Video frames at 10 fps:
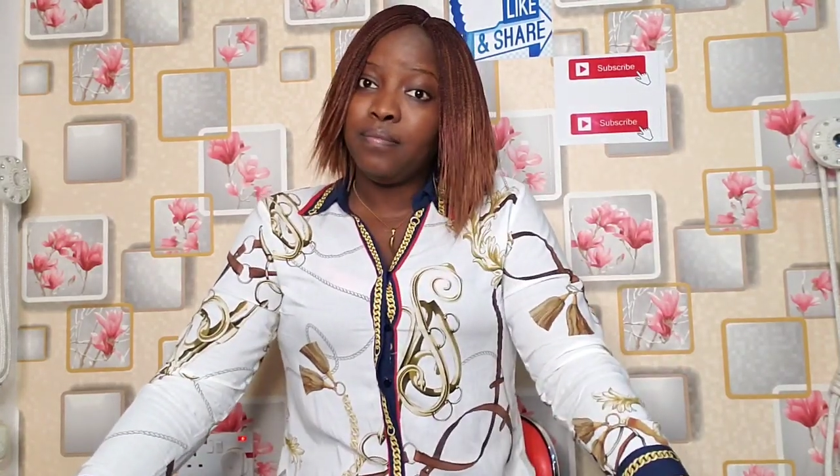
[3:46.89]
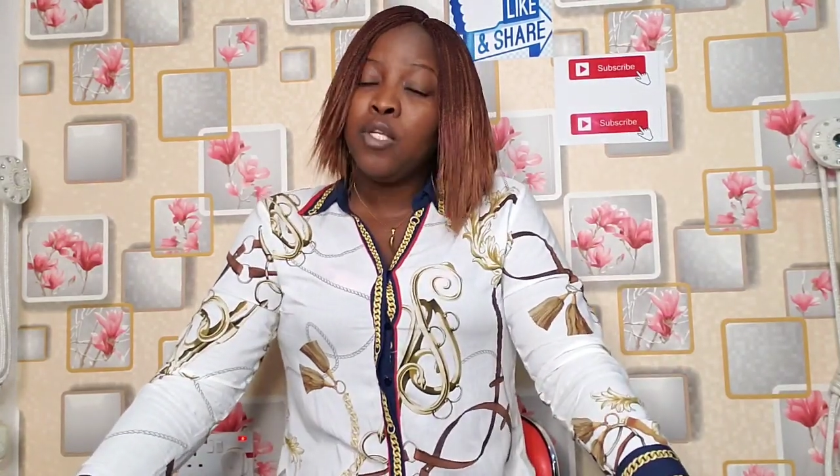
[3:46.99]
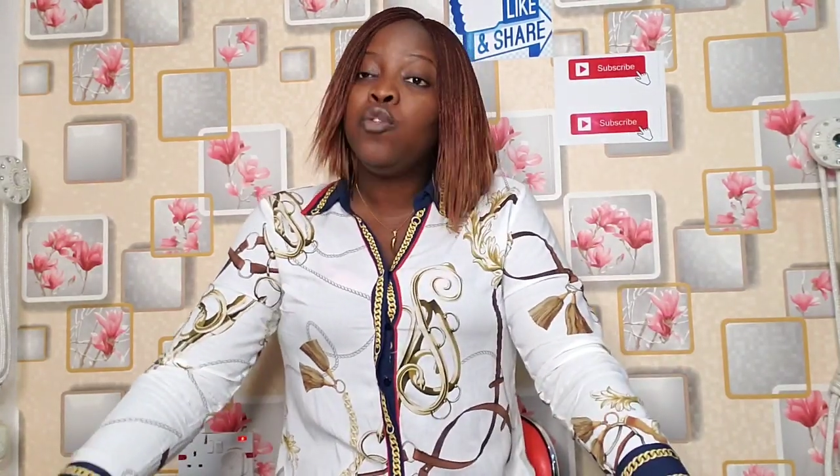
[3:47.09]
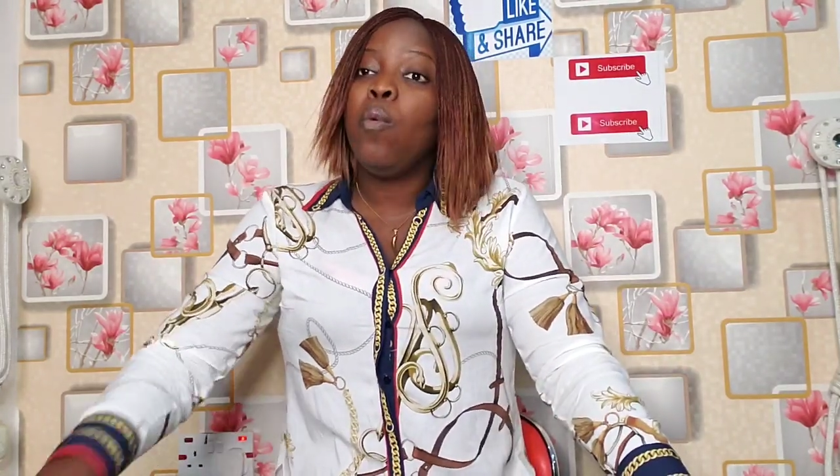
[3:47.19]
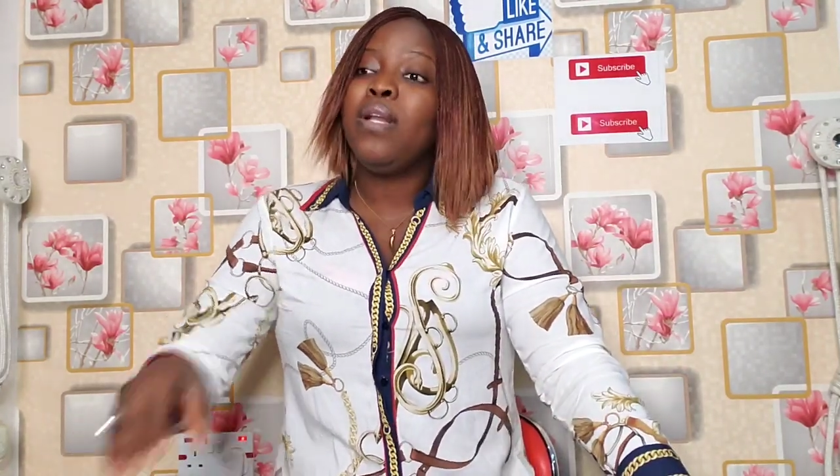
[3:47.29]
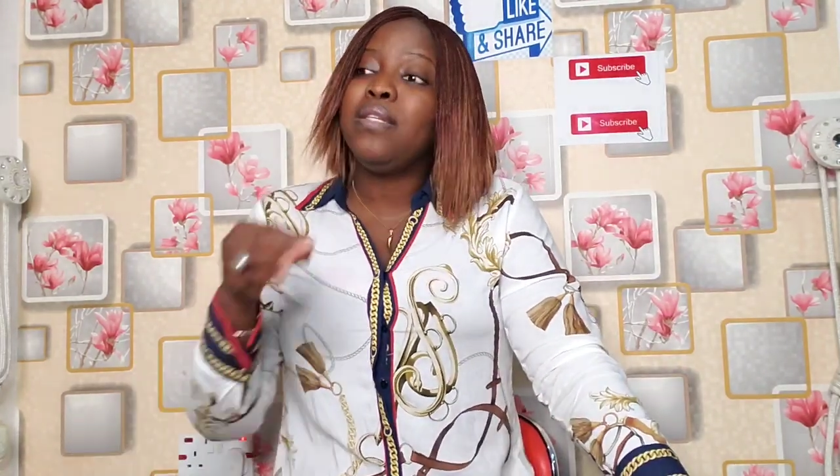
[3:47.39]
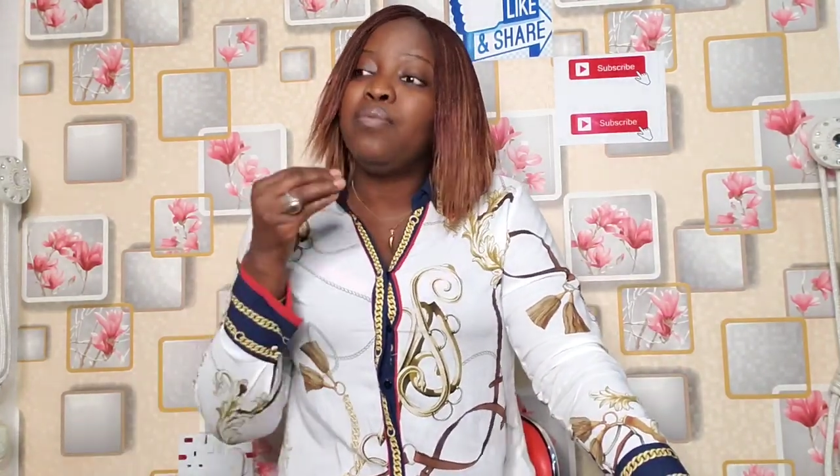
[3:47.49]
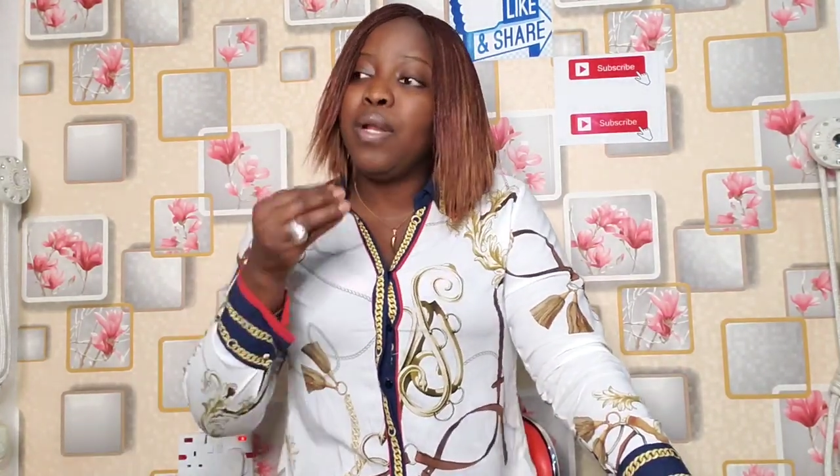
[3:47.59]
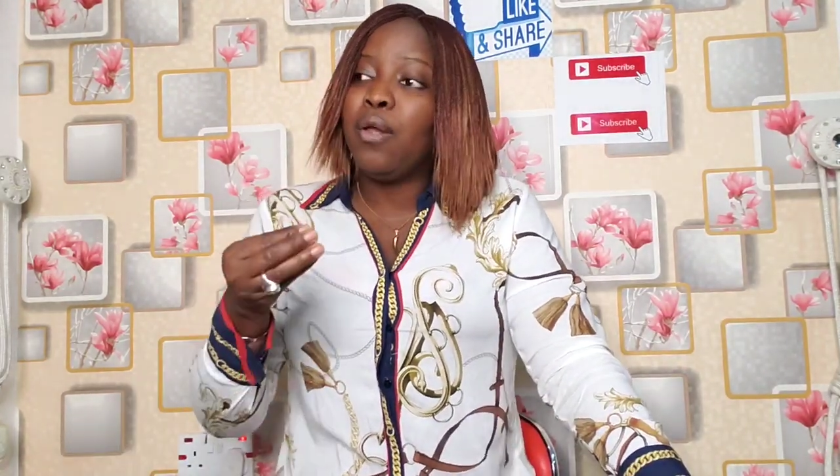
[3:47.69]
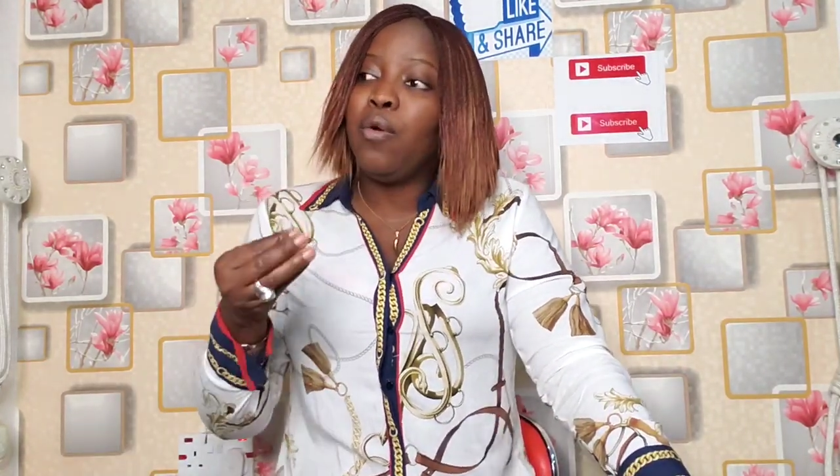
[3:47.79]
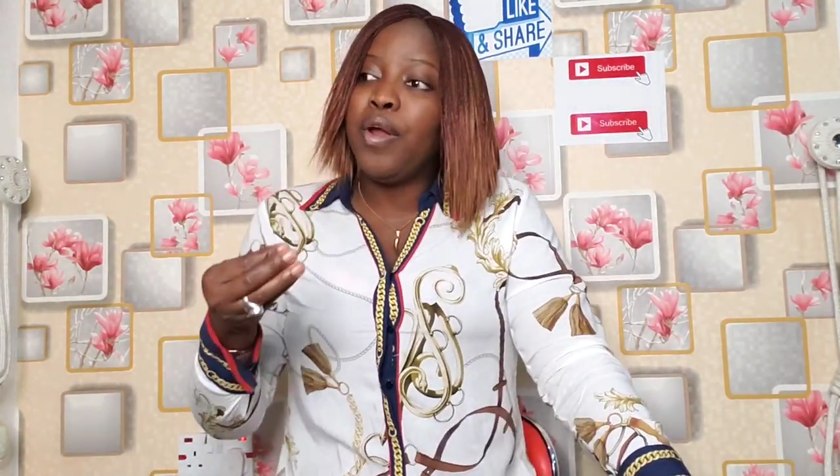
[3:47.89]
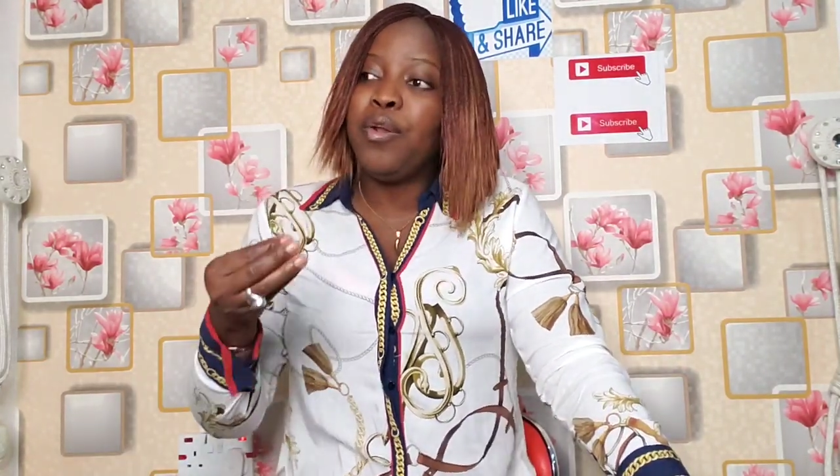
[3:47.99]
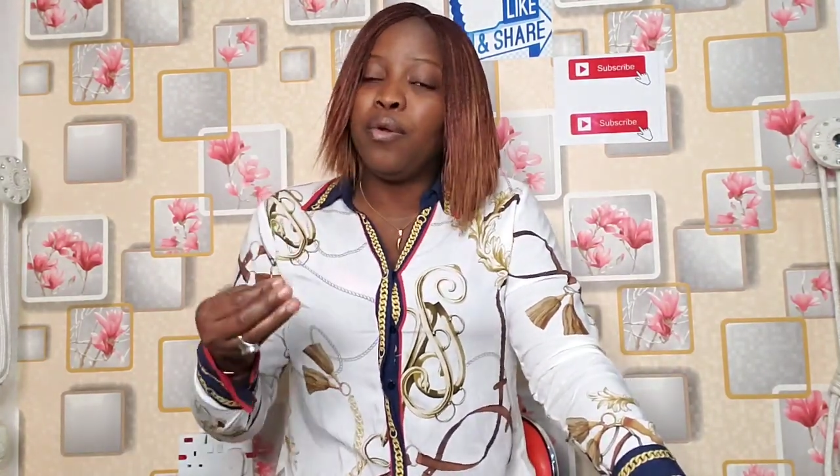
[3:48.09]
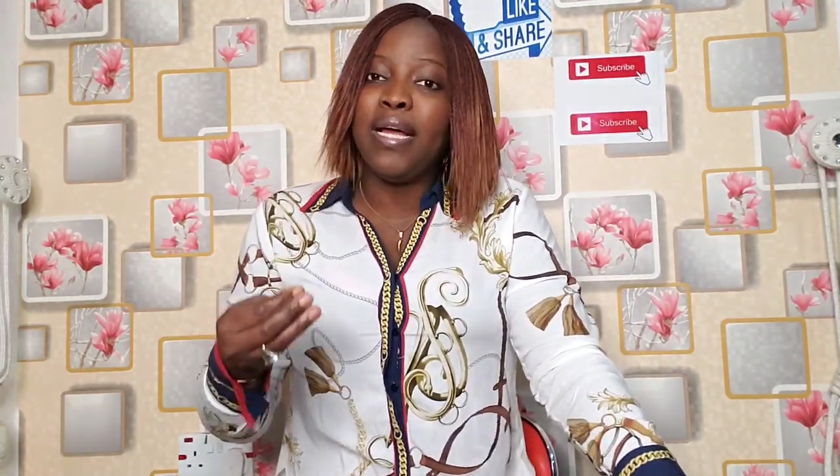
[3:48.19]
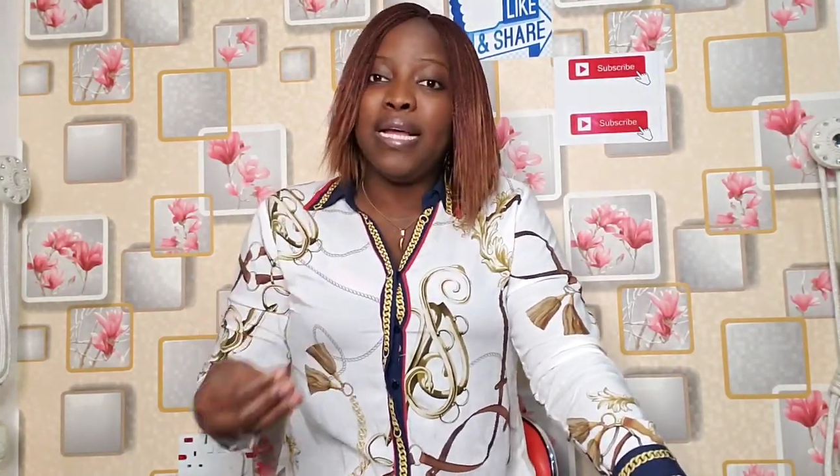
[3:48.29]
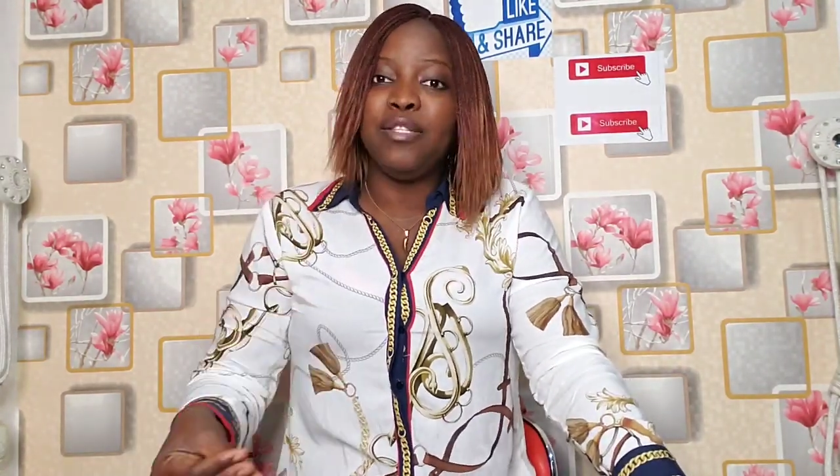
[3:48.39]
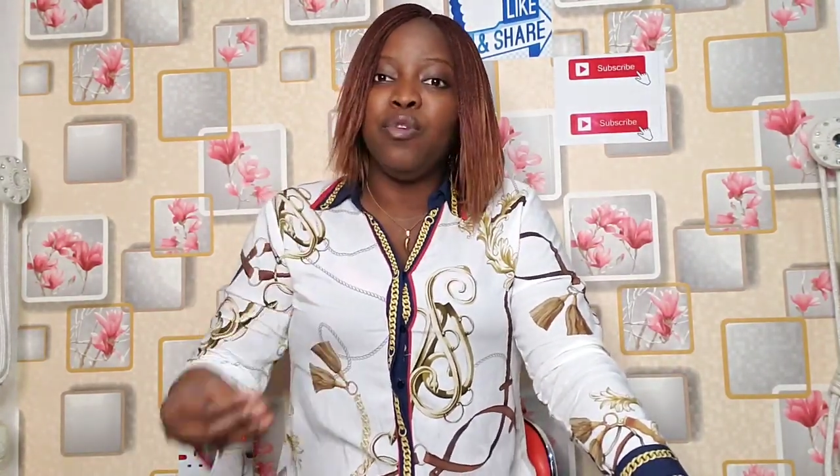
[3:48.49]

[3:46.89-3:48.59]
So what is really going on, guys?